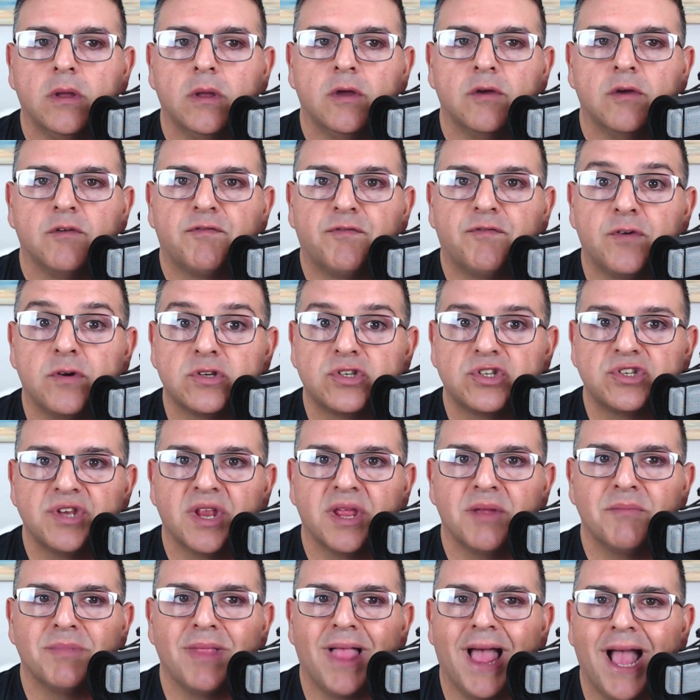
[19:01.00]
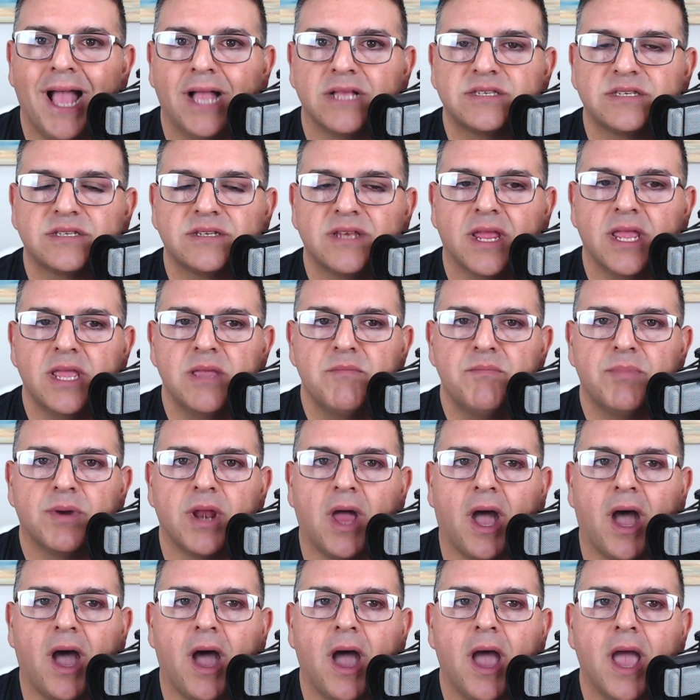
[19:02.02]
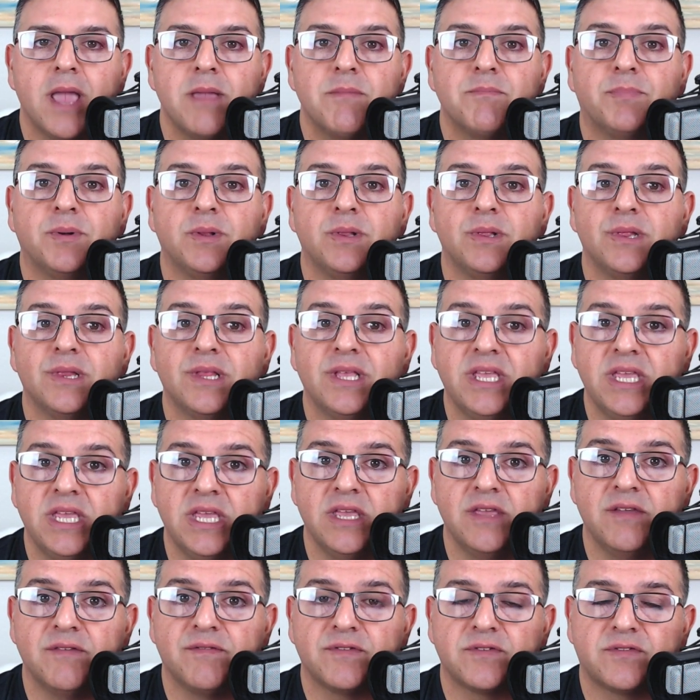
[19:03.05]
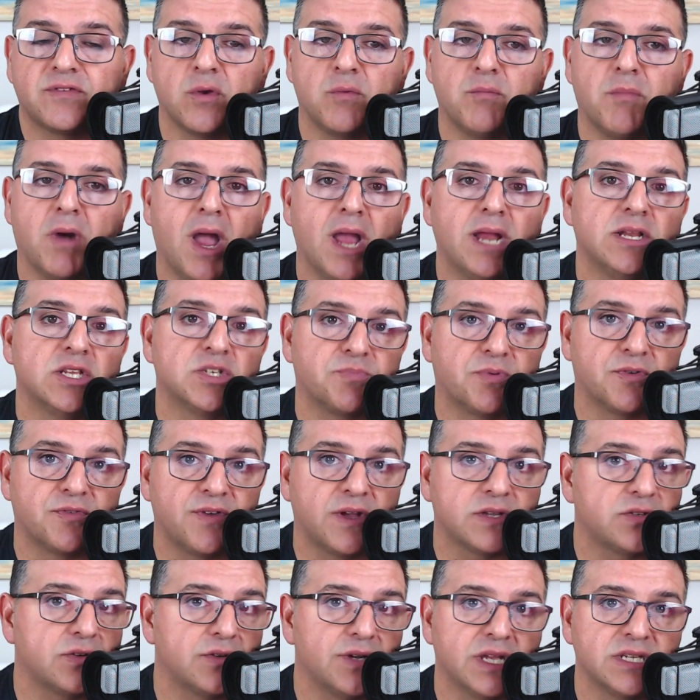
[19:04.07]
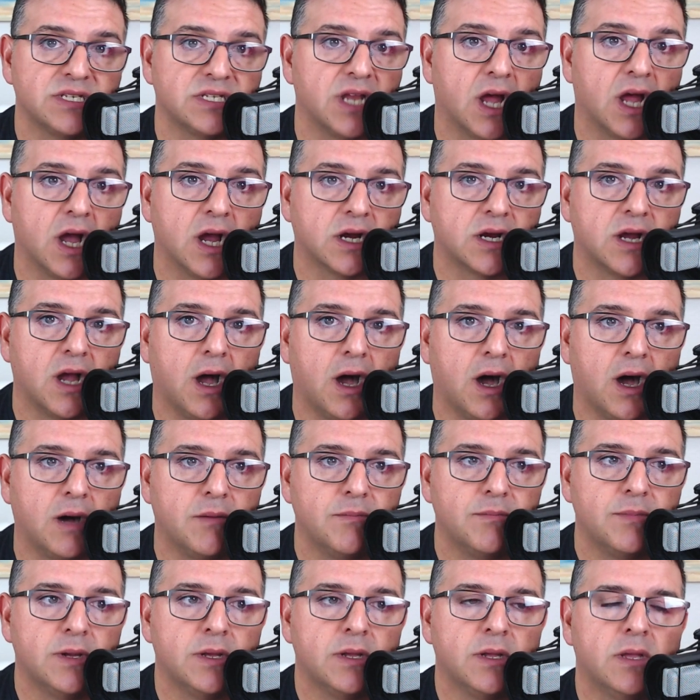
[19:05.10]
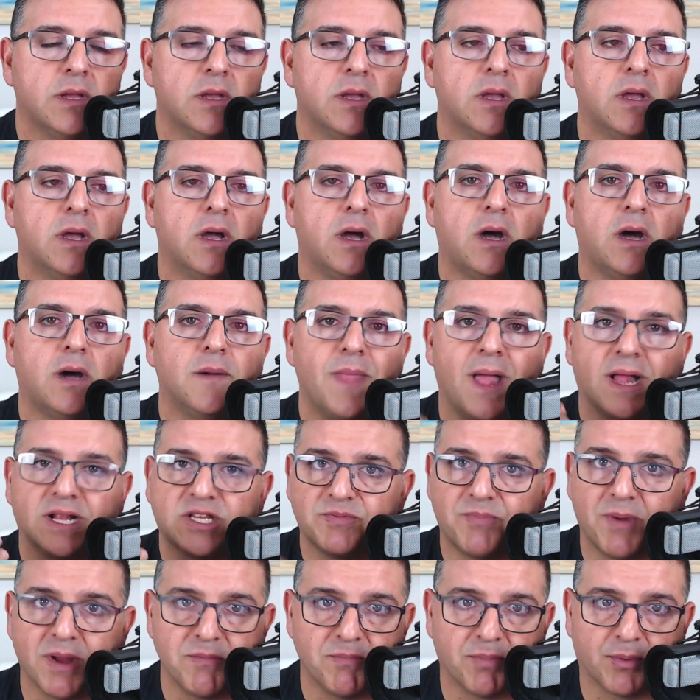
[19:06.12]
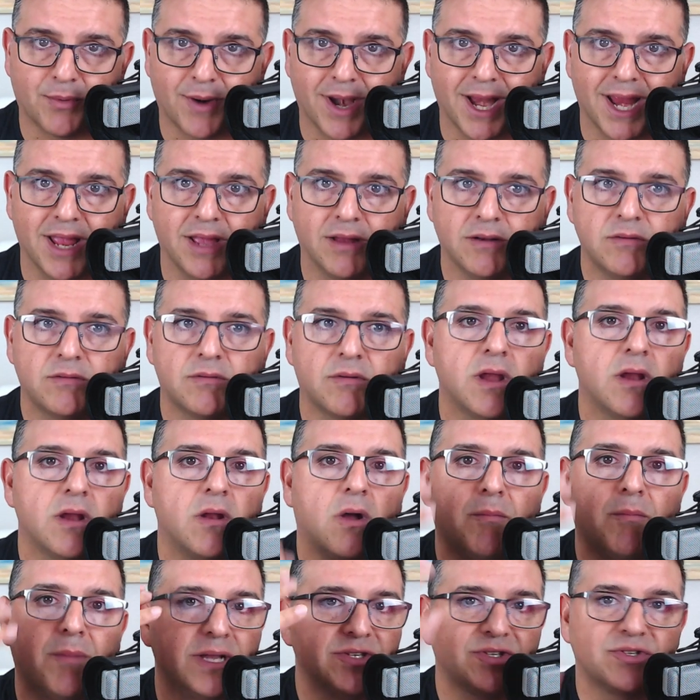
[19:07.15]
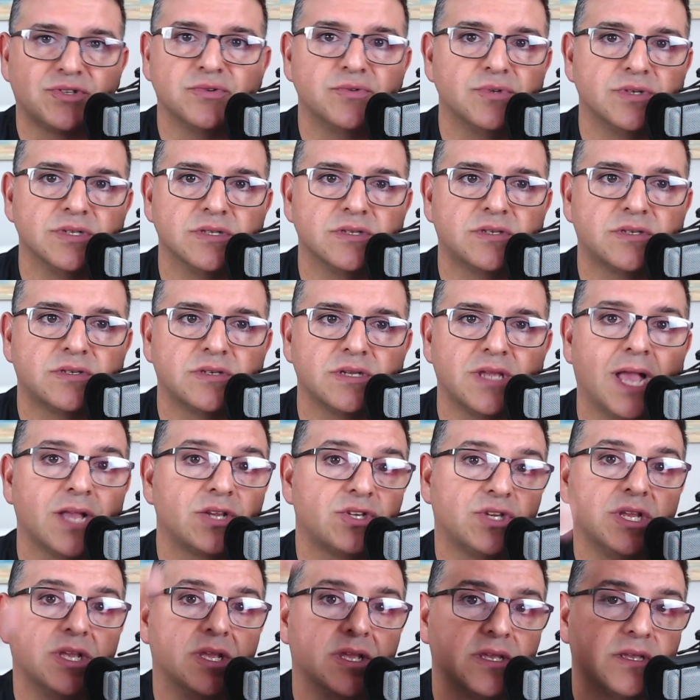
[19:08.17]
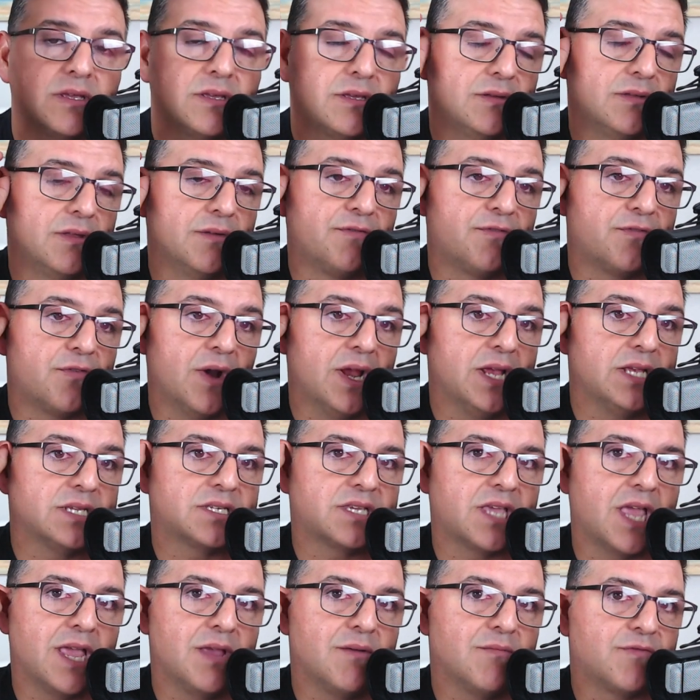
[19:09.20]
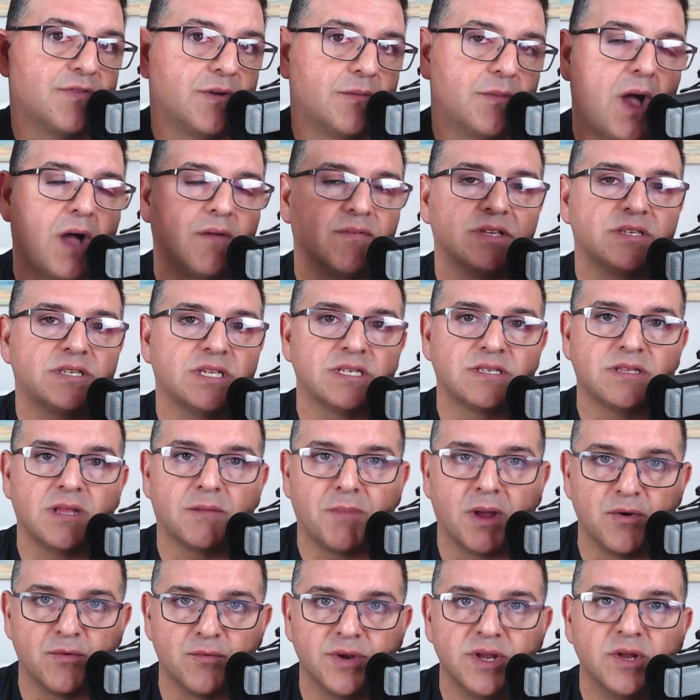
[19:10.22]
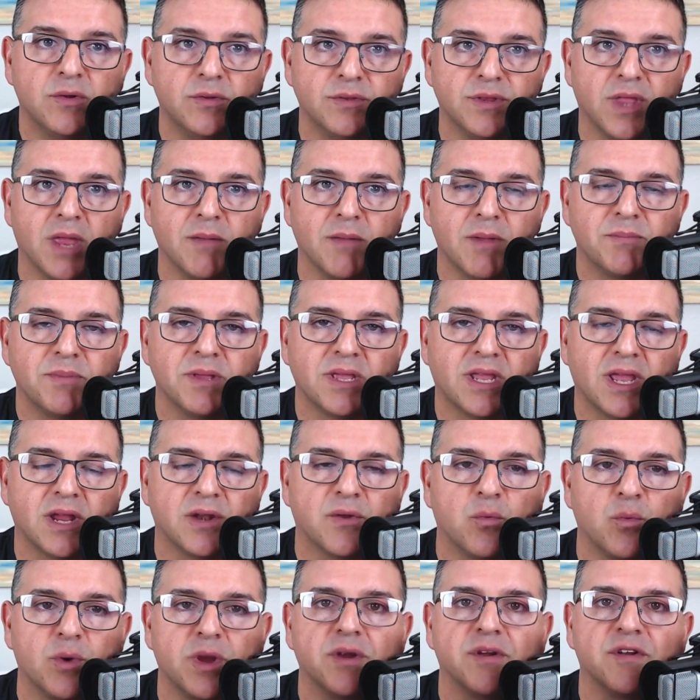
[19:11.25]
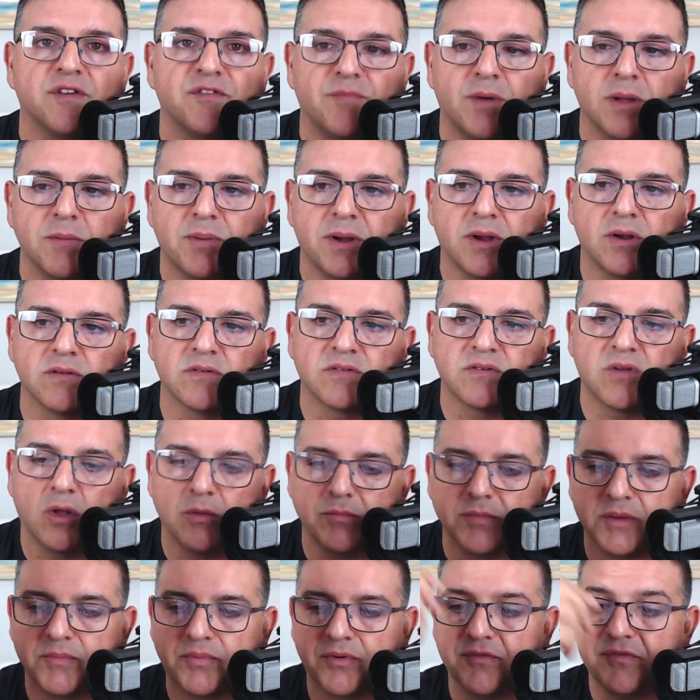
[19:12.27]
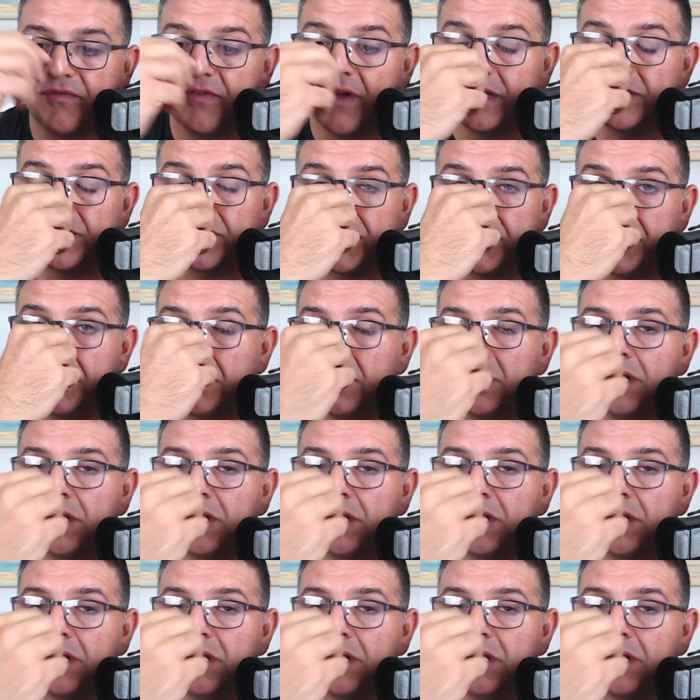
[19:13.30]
first name last name, but I believe so mine is professornez.com uh, that's my brand, right? All my students, actually, the phrase came from, obviously, it's not my real name. That'd be kind of weird if my parents called me professor,